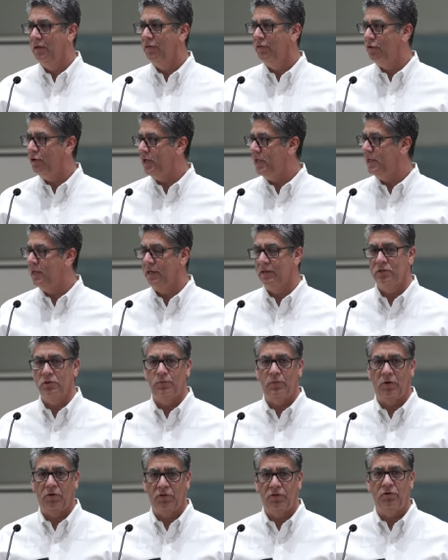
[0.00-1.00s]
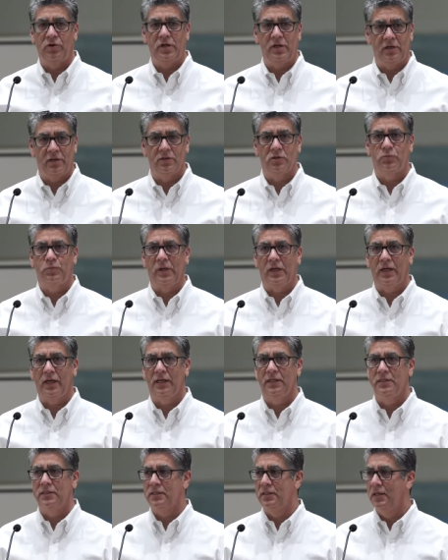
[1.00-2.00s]
30 years or 30 years
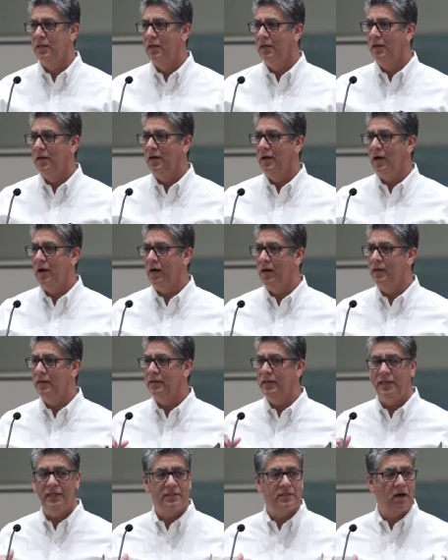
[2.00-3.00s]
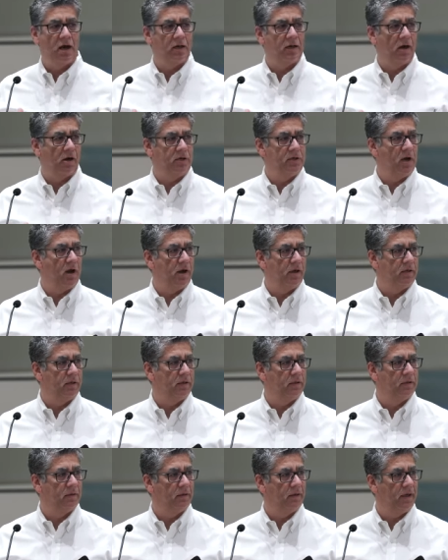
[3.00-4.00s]
because uh, he taught our
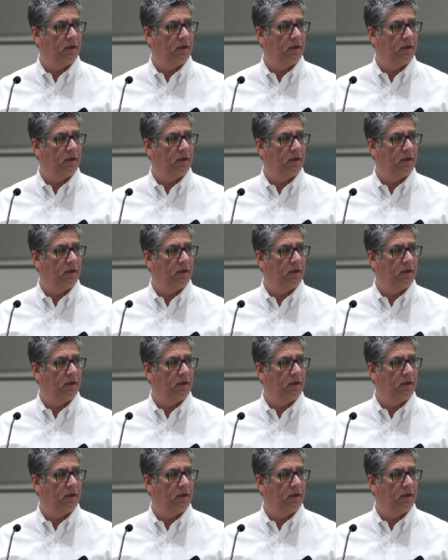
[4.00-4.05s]
daughter,